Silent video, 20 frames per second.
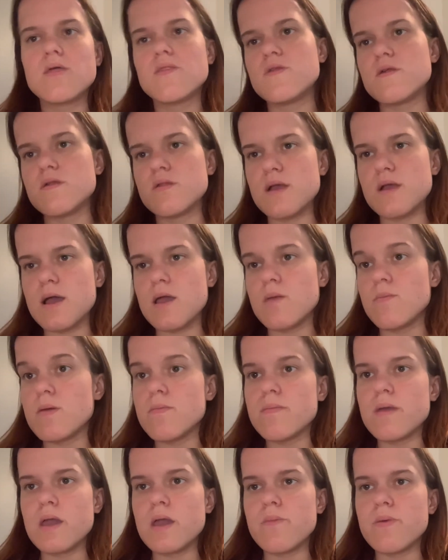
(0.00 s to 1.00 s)
This time
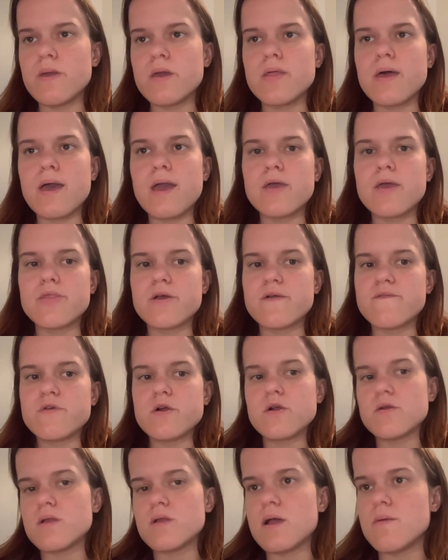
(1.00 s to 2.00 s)
it may be like their
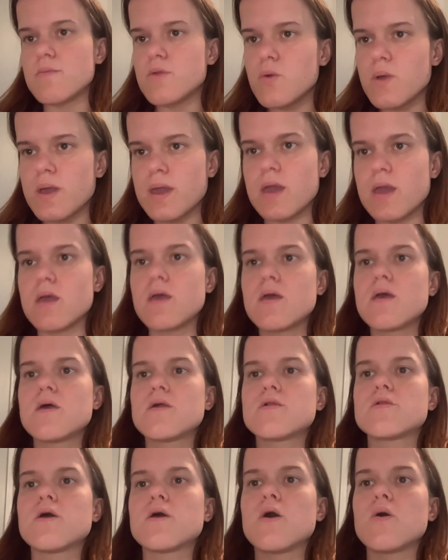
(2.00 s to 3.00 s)
first time doing it.
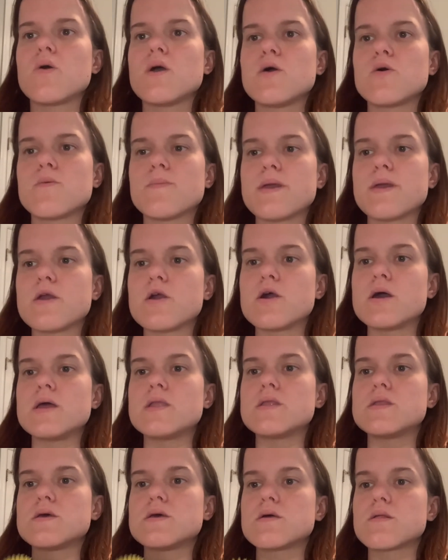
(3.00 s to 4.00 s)
So it would be
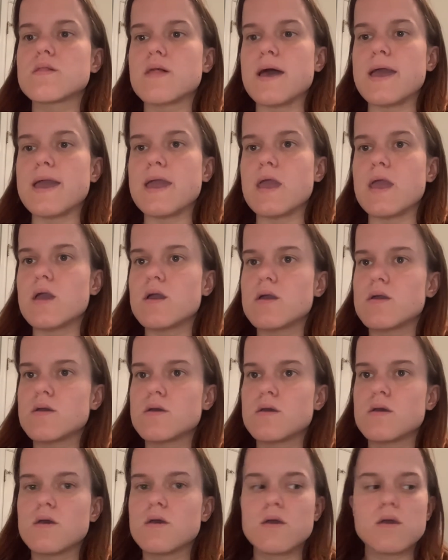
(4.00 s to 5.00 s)
good to like
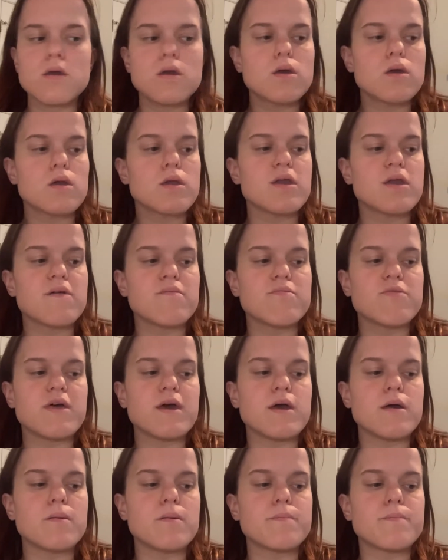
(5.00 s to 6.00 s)
give
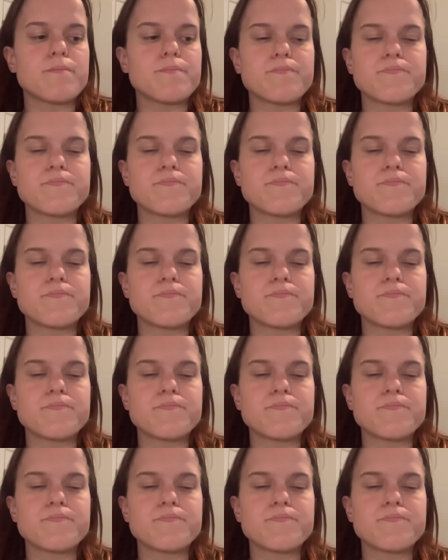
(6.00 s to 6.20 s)
them